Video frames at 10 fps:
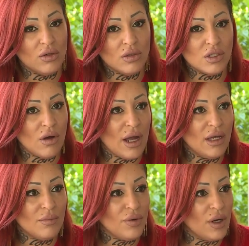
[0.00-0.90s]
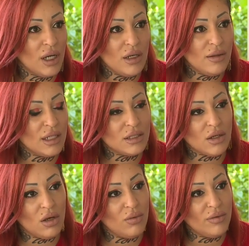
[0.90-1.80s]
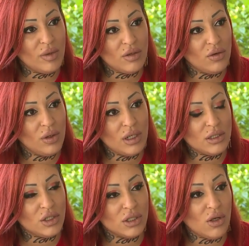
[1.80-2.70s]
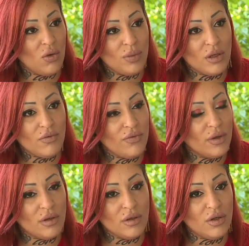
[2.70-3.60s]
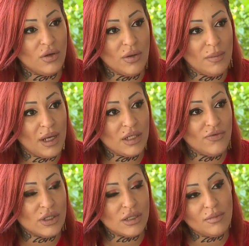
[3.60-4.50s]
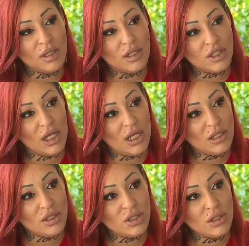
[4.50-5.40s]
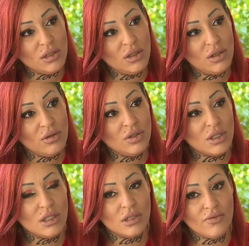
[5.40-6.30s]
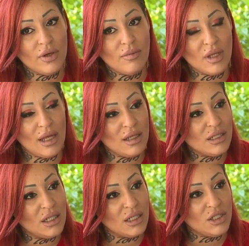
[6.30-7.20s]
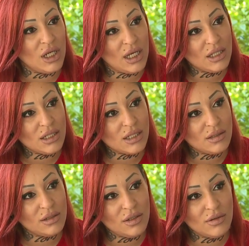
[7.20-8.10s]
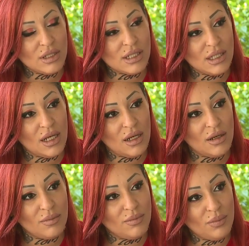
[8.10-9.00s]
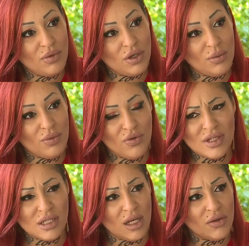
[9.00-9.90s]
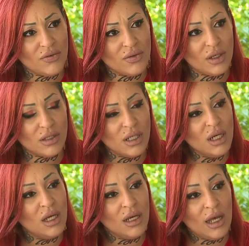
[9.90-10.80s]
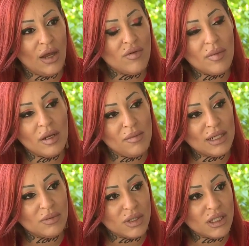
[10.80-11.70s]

do is cry and pray, and that's all we've been doing is just hoping for you know the best, for something to change. You know, just for him to at least get a chance. You know, to stay here and you know prove himself because Everybody makes